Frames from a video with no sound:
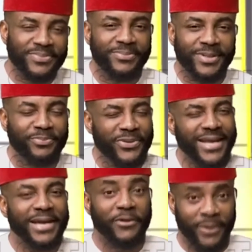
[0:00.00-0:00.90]
been
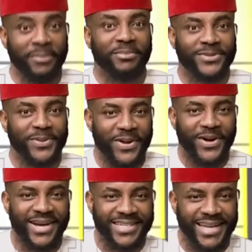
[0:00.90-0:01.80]
pretty grim, to be
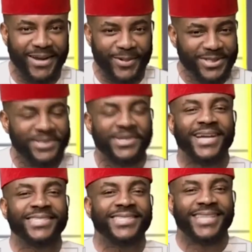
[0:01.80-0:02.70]
honest, and I want to try
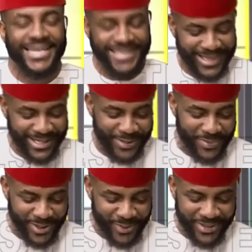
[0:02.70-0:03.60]
and just lighten things up a
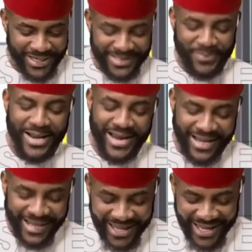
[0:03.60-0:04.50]
little bit. Isabella,
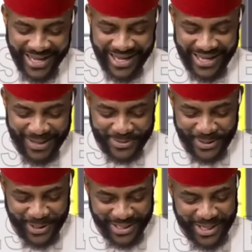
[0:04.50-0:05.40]
I'm sure
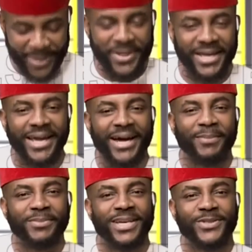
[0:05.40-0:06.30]
you can hear me.
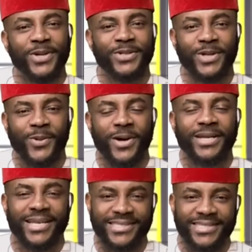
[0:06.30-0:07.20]
2021,
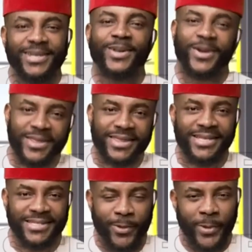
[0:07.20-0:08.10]
yes, there's a lot of
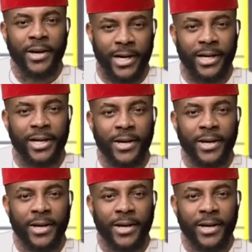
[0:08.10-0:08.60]
things that we are